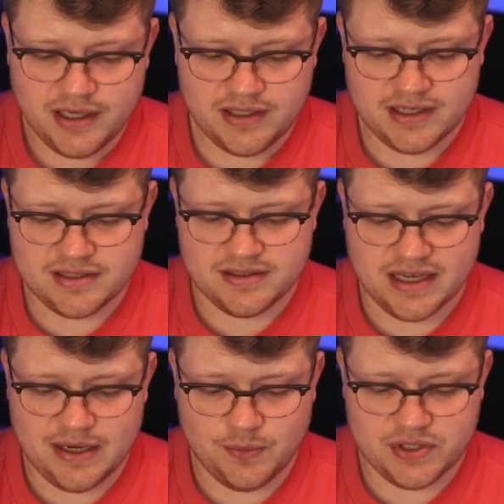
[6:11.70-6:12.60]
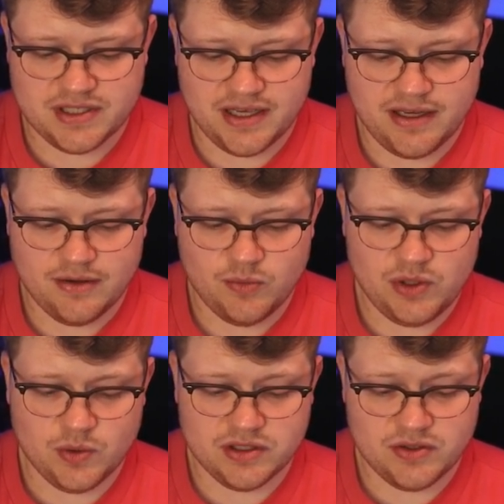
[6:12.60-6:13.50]
And as a type, we say
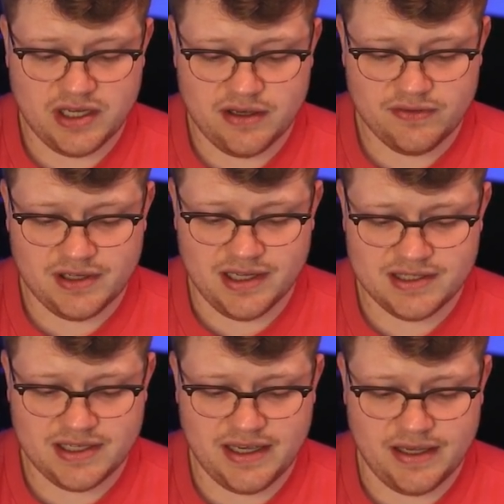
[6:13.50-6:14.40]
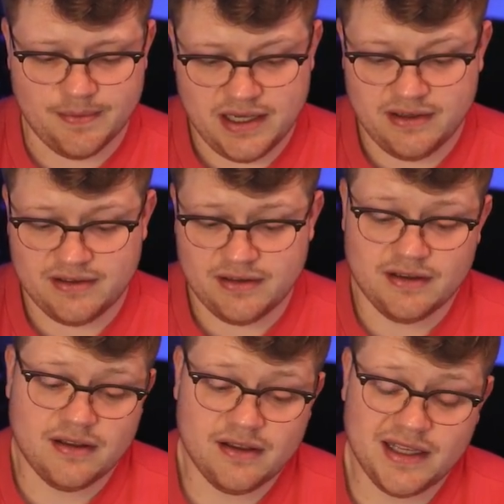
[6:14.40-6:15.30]
we want to have class A. And
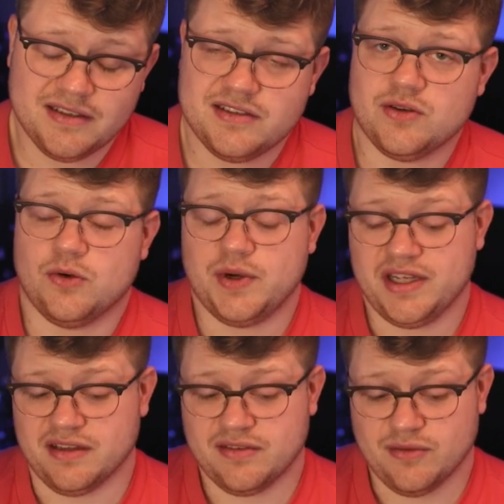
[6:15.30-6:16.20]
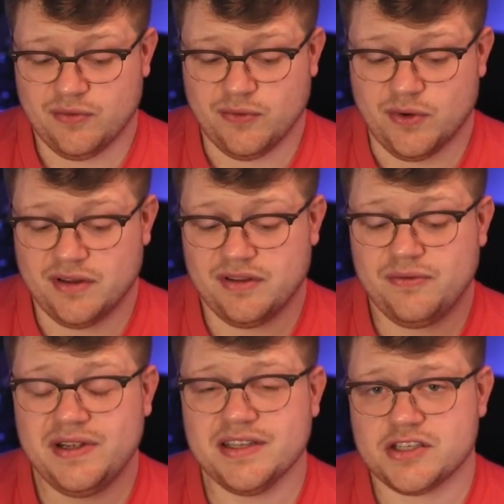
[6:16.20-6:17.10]
that is already it for the
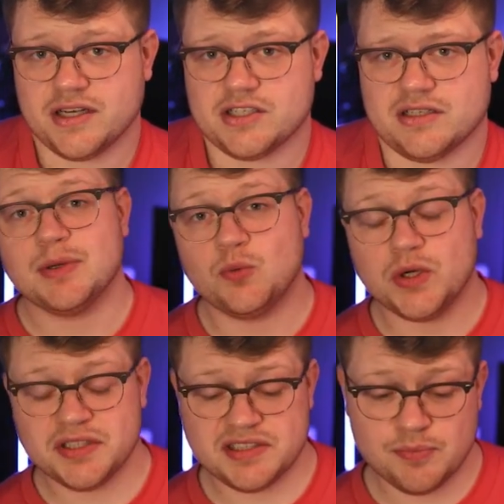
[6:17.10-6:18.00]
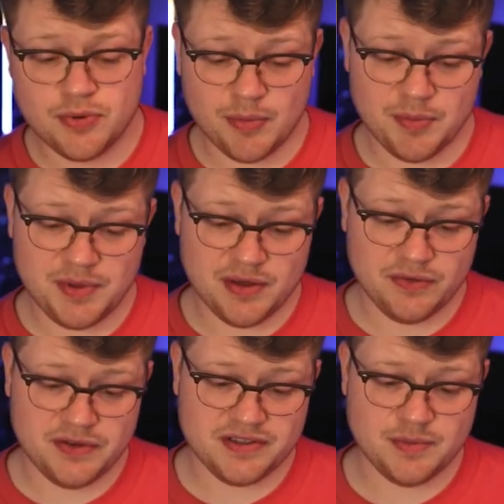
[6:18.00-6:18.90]
field injection. But what is the problem here
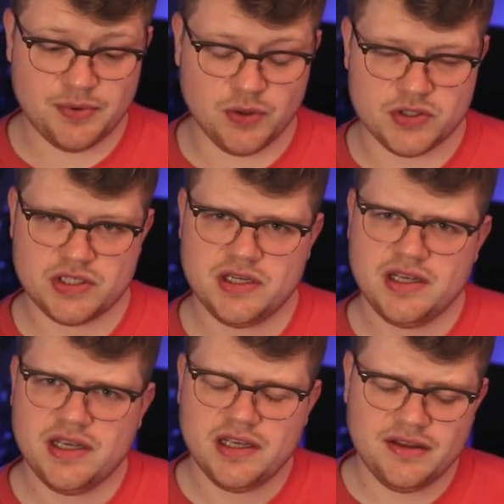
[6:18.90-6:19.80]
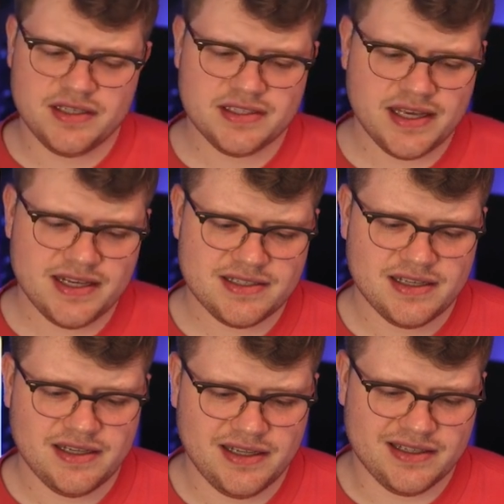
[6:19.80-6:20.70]
with this approach? In this case,
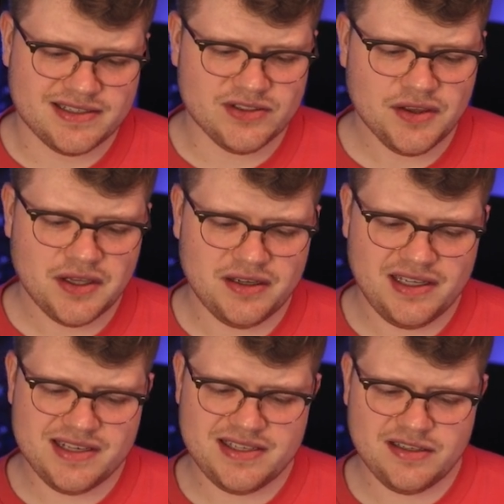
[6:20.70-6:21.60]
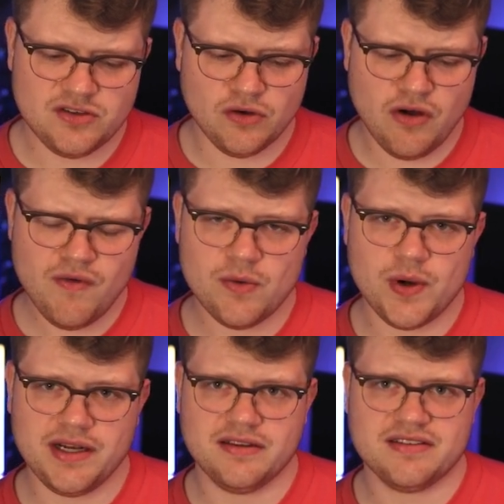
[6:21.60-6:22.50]
it's not that easy to
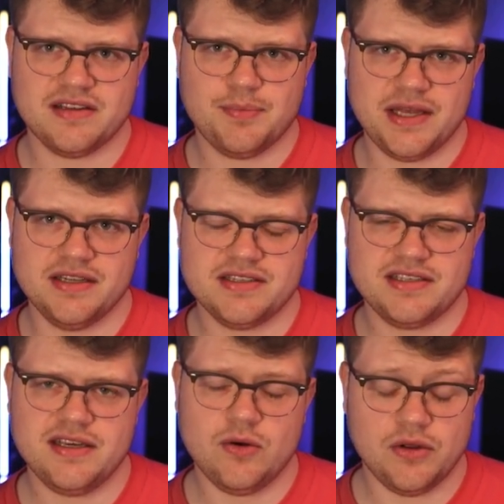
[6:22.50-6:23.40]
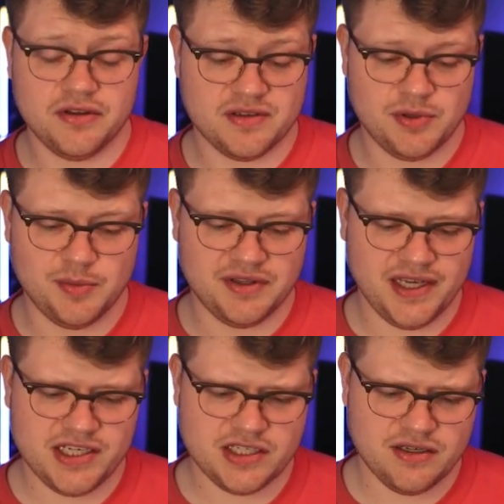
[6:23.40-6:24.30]
override this dependency or this
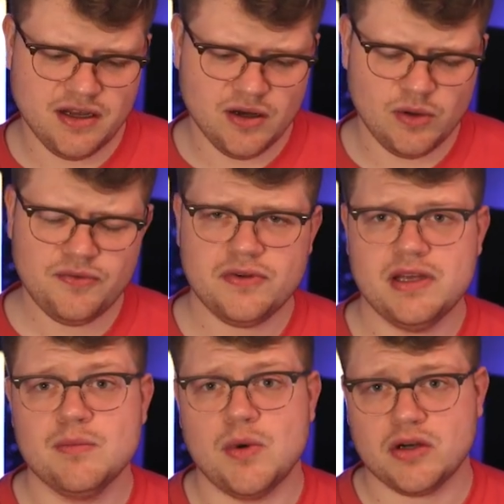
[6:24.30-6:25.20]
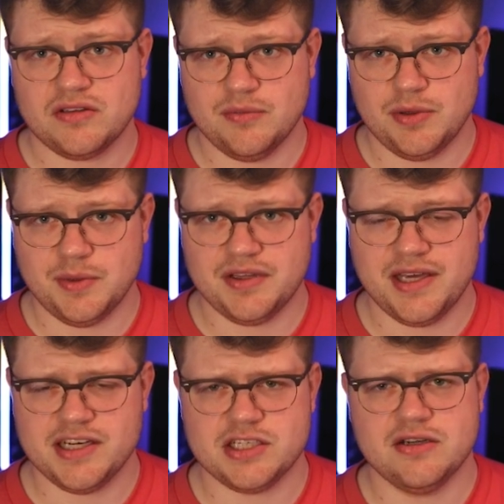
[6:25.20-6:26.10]
implementation with a mocked
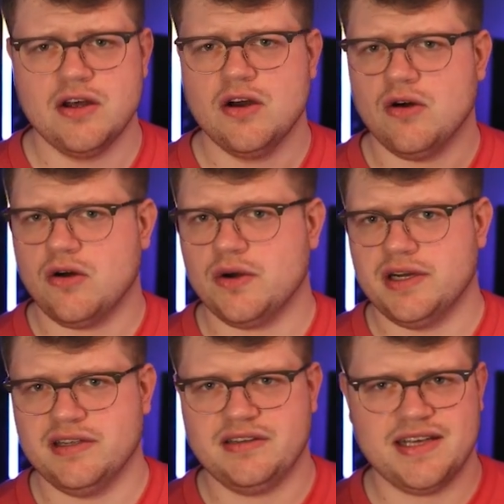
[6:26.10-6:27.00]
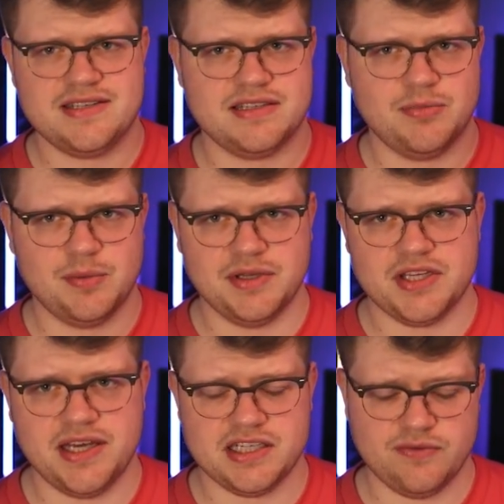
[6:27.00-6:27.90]
implementation or a test
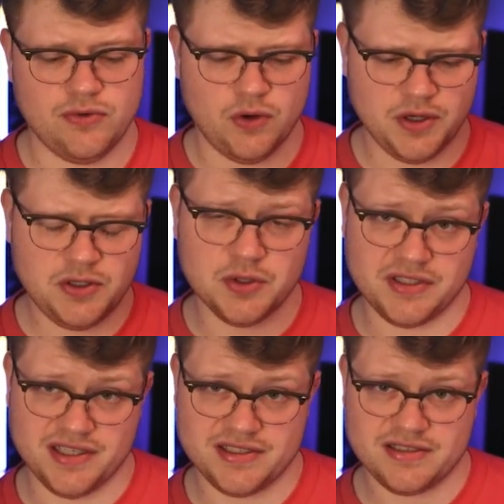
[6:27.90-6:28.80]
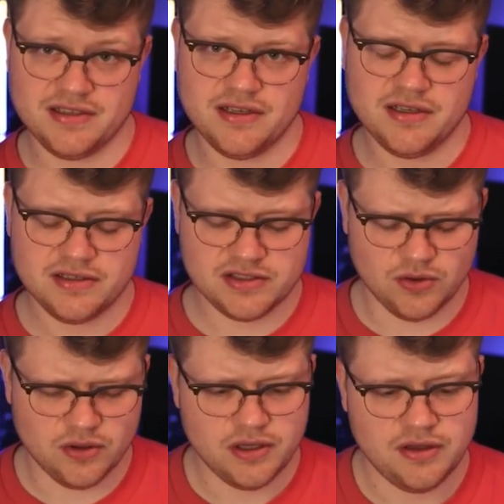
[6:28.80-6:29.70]
implementation for a unit test.
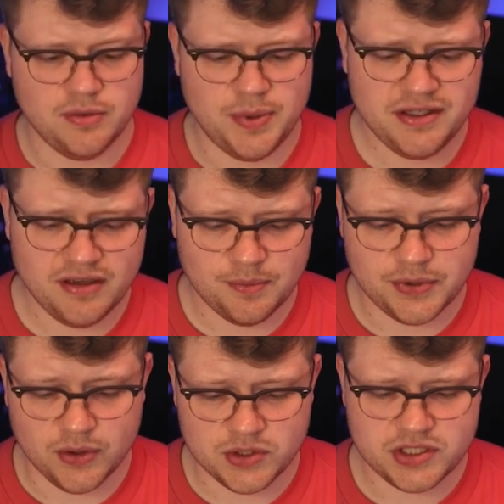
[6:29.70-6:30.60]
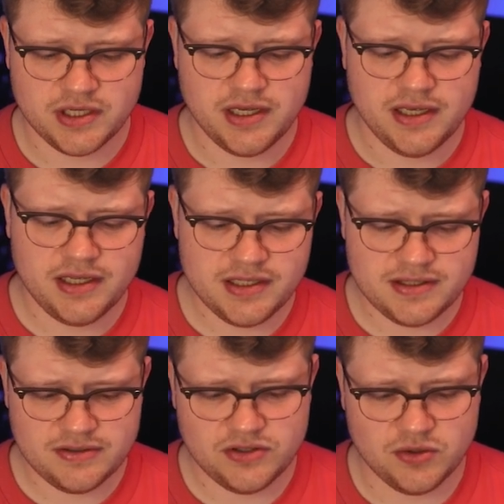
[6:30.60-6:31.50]
So the better approach
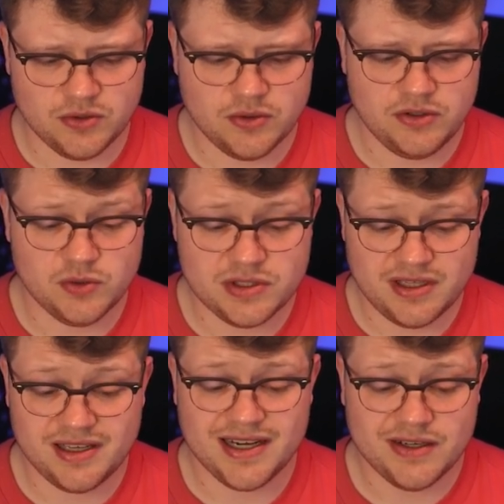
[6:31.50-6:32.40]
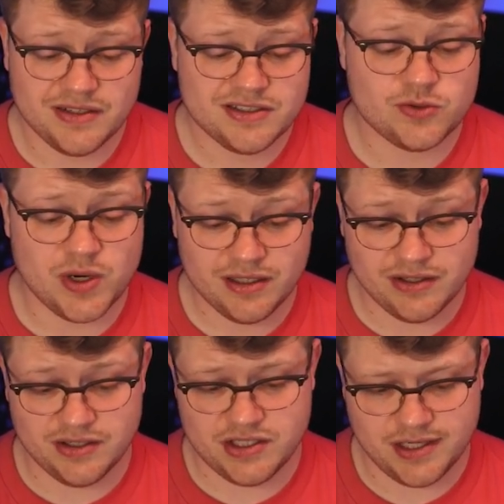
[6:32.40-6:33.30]
is to use the
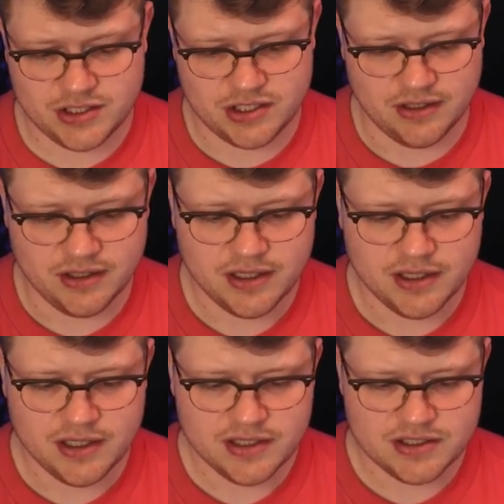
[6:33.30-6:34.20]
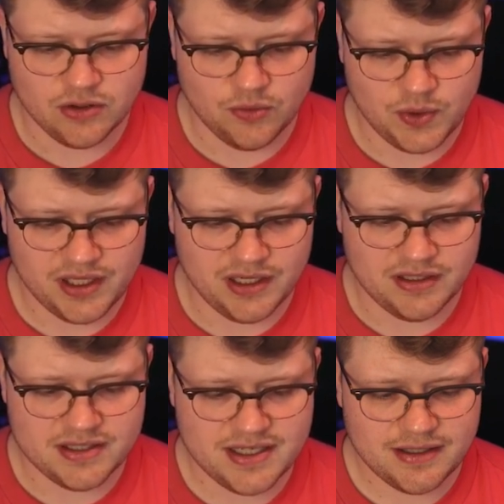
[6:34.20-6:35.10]
constructor injection. So we can
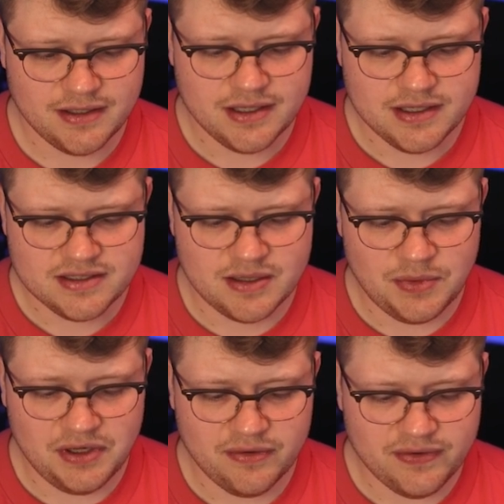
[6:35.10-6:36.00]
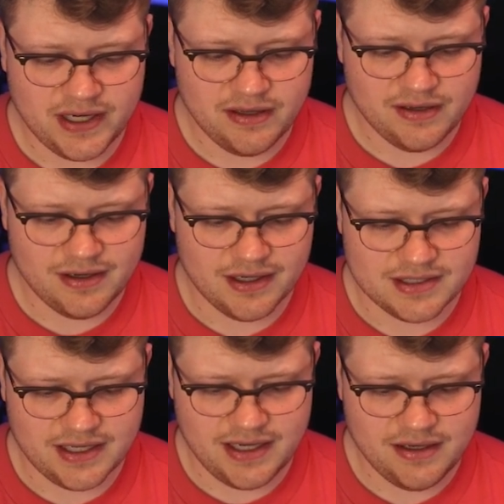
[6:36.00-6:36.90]
instead simply define the
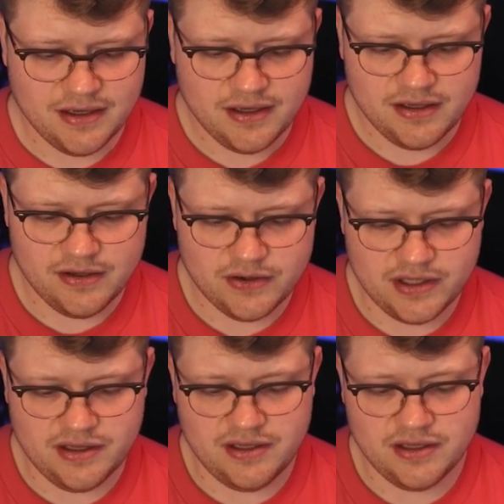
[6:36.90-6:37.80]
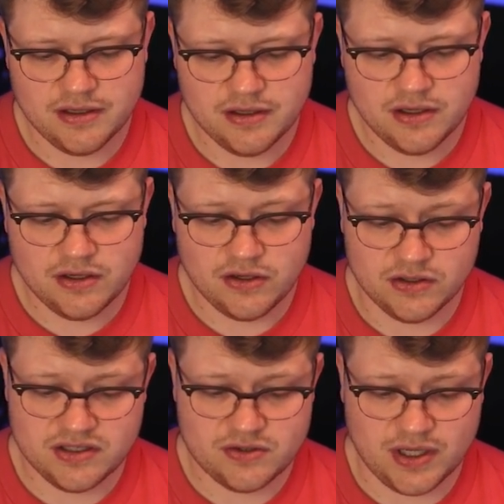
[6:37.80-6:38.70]
class A here in the
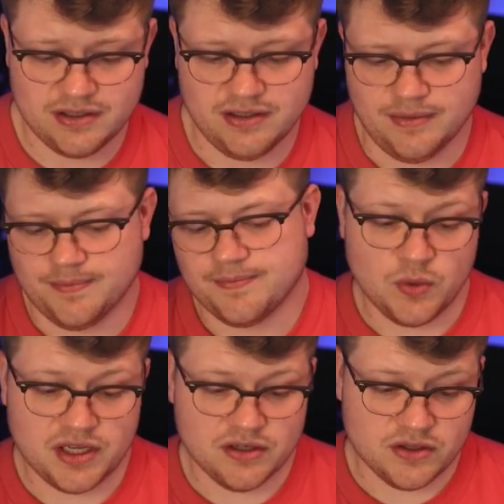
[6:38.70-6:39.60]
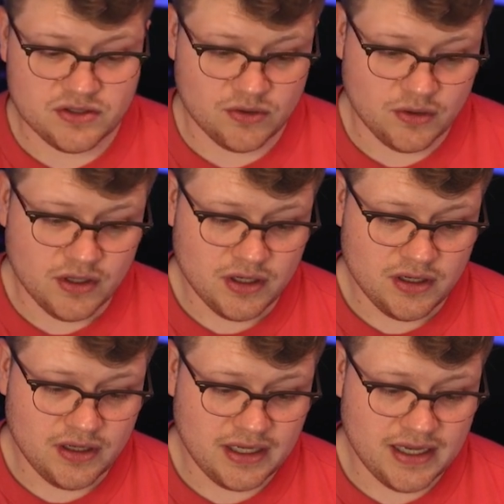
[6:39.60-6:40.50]
constructor. Now we can also
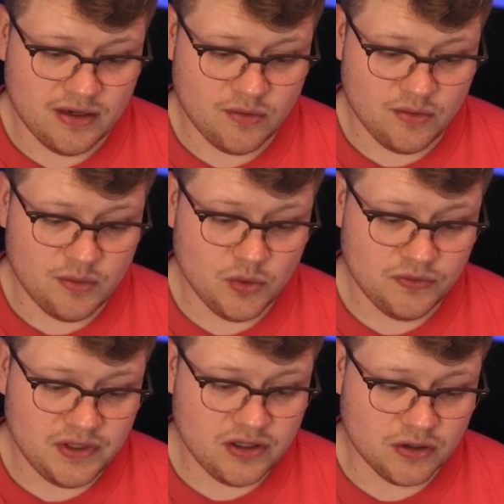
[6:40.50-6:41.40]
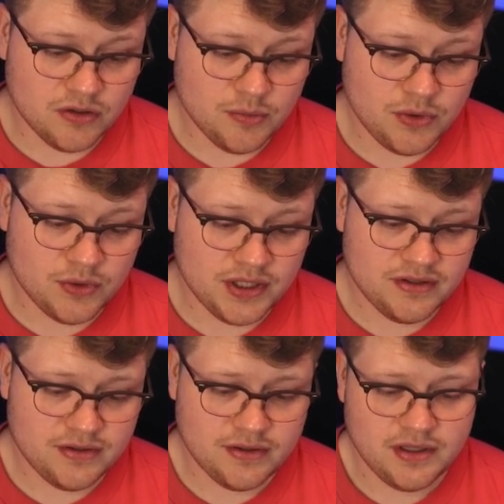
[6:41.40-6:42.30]
again remove the Koin
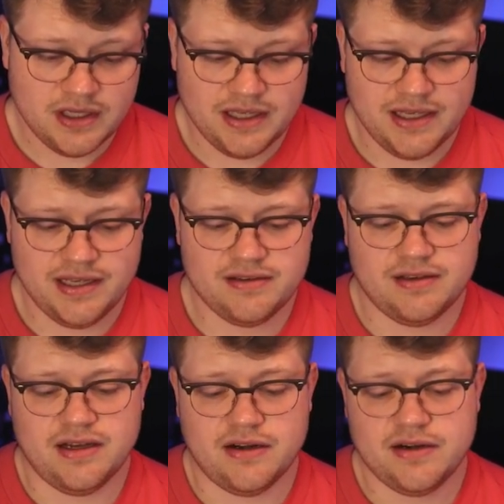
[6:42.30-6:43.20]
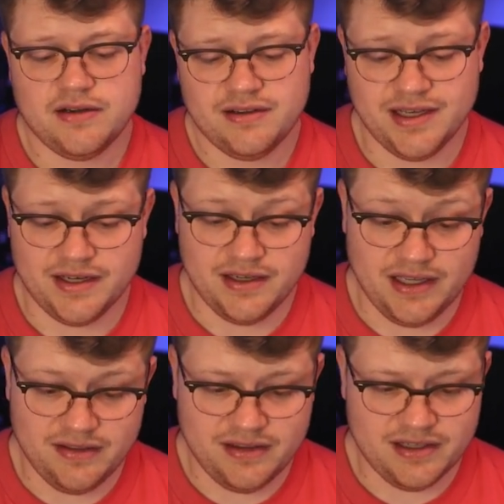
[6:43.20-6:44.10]
component and are done
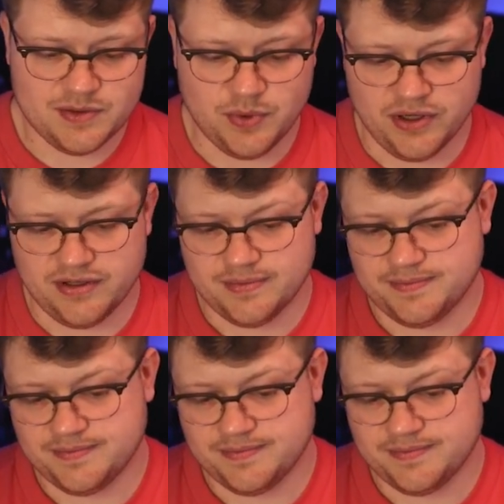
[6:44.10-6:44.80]
at this point.